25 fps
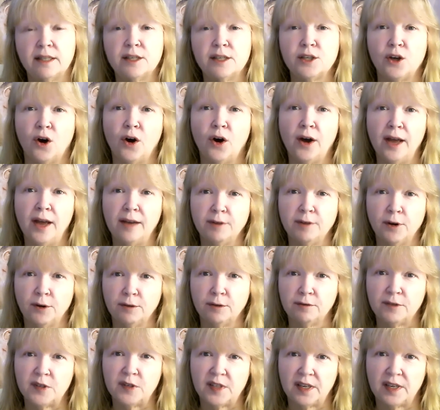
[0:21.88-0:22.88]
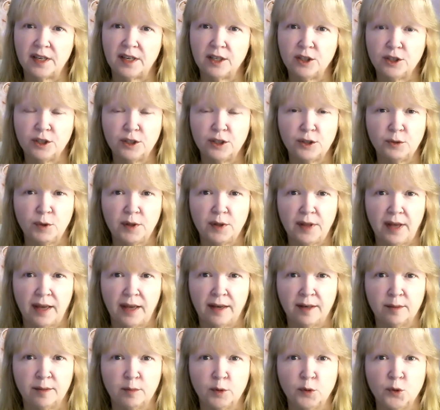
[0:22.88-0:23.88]
So I have conversations with
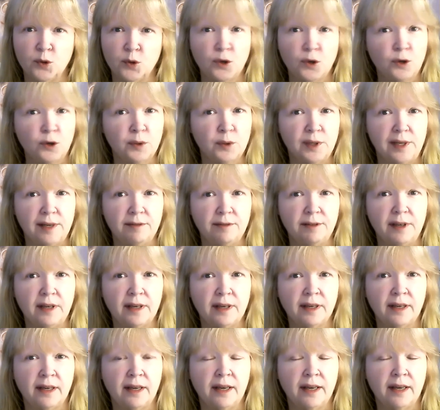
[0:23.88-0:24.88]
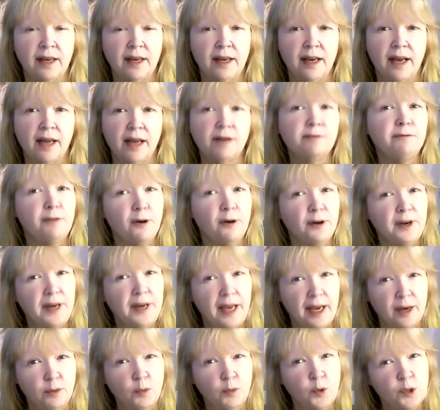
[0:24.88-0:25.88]
animals who are living and find
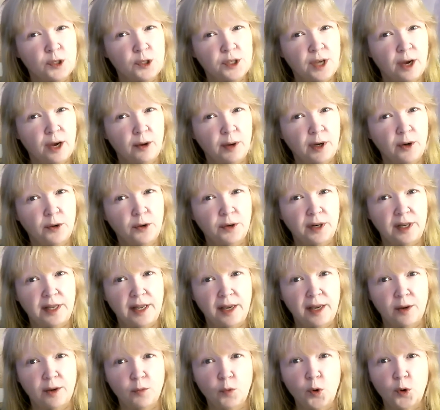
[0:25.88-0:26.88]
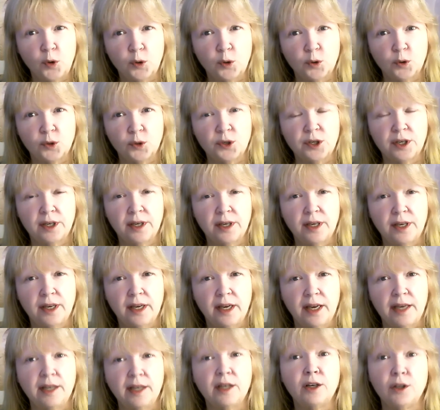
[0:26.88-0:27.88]
out what's going on in their world,
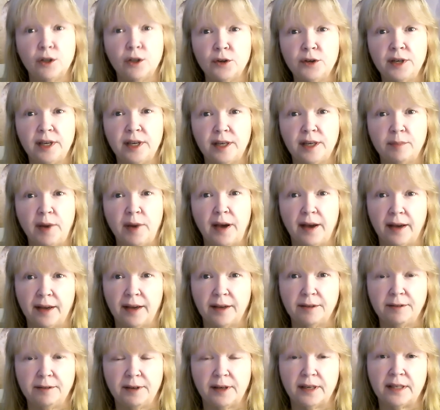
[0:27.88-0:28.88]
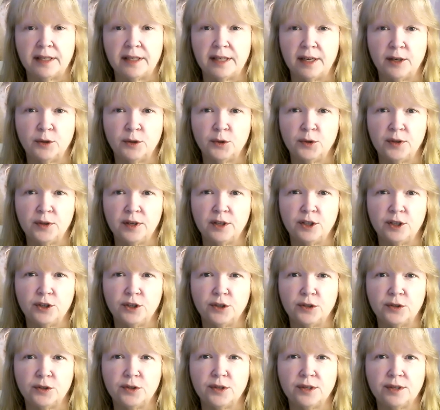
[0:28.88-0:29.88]
including behaviour and health
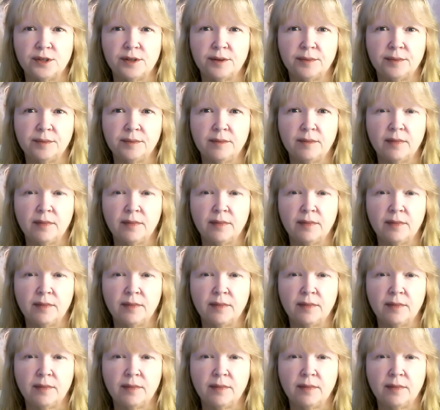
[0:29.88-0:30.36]
issues.